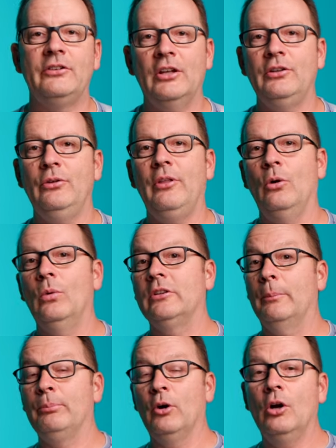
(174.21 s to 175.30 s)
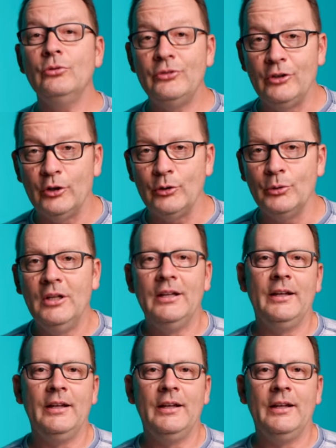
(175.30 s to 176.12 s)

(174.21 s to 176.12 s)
tell you that what the pros do